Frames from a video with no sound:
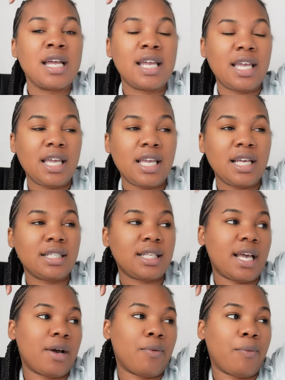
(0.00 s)
He is
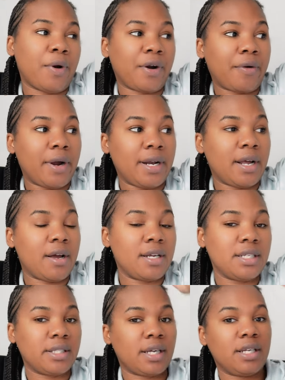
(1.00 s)
at work right now.
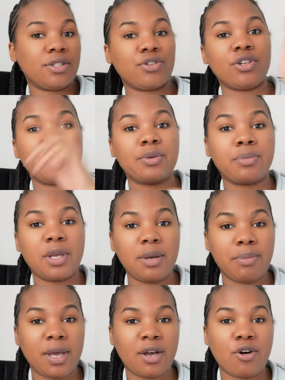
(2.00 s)
He said he's going to
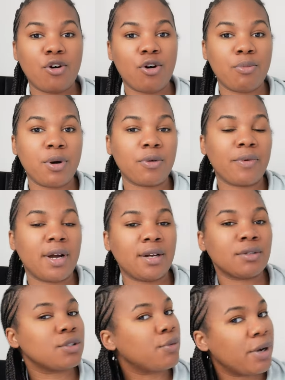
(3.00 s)
get back home
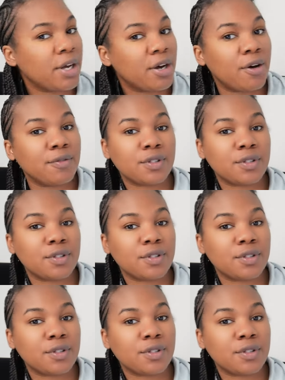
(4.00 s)
around 12.